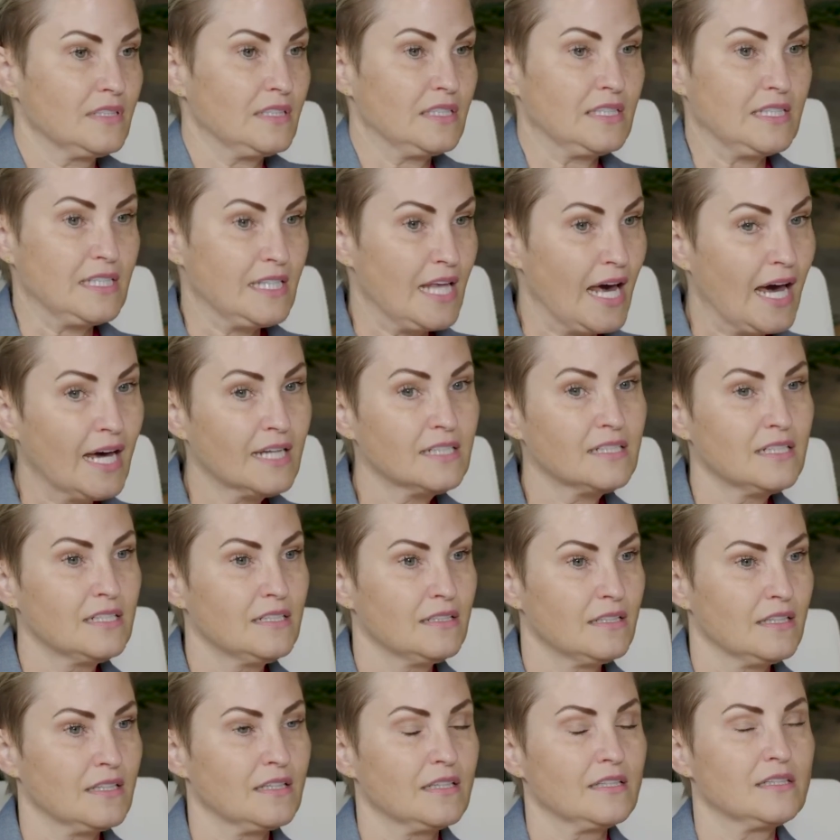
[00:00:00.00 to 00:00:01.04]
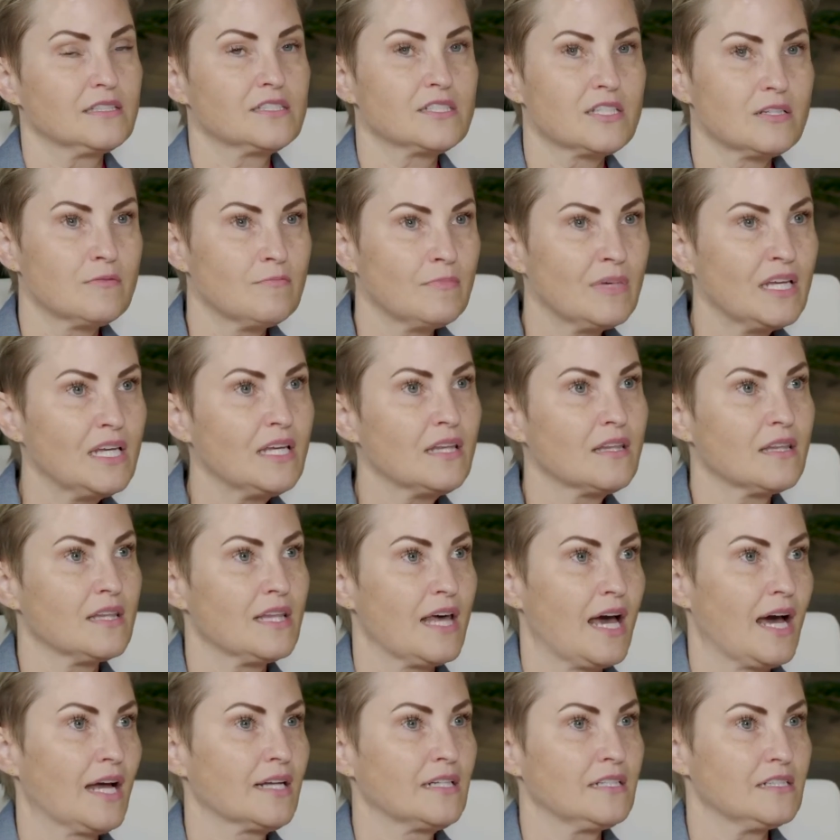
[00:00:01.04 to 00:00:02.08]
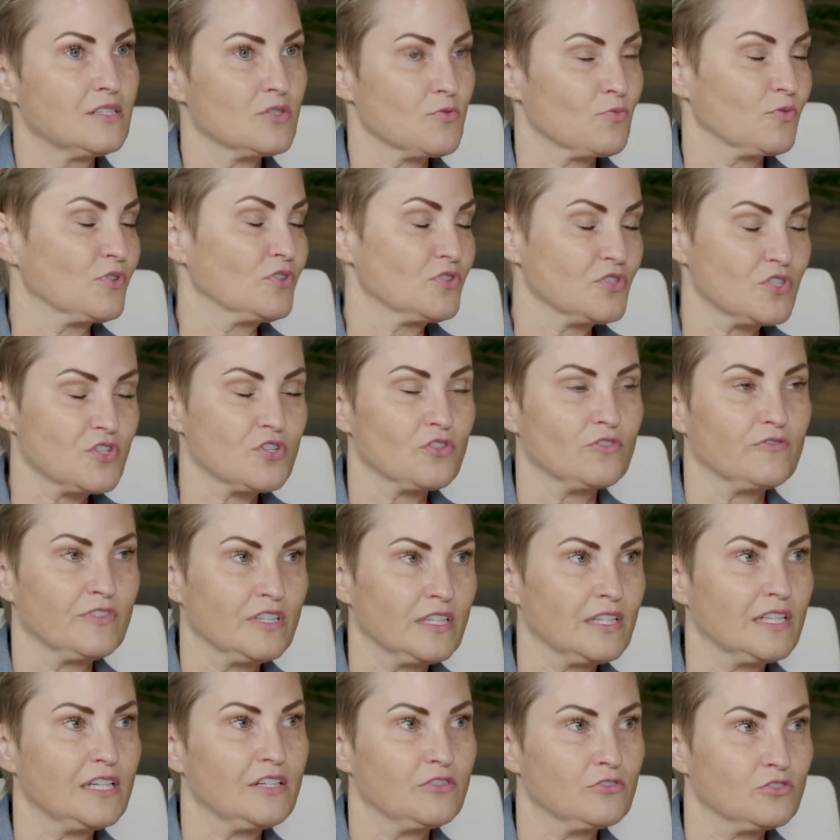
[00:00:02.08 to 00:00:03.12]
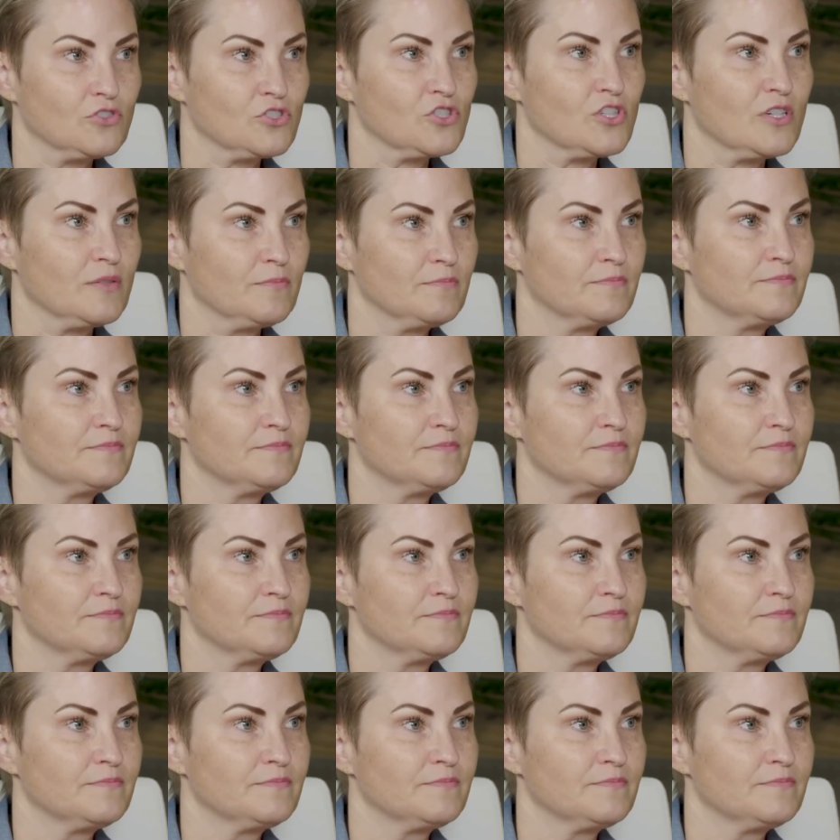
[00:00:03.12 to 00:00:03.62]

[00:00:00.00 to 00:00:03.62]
That, to me, that is real servant leadership.